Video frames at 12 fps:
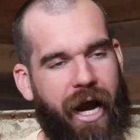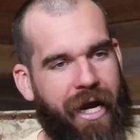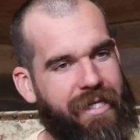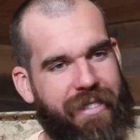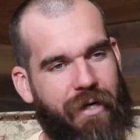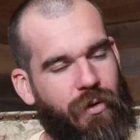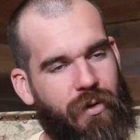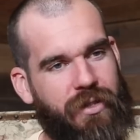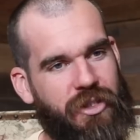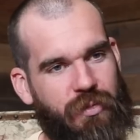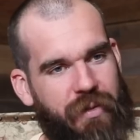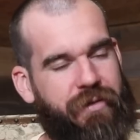I hate to go all
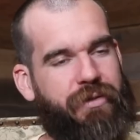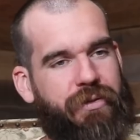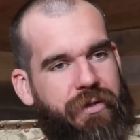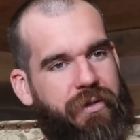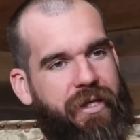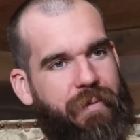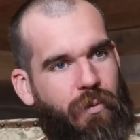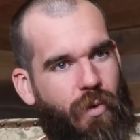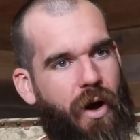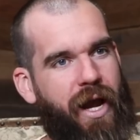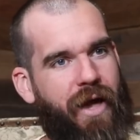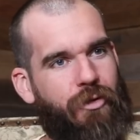conspiratorial here, but
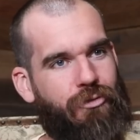why are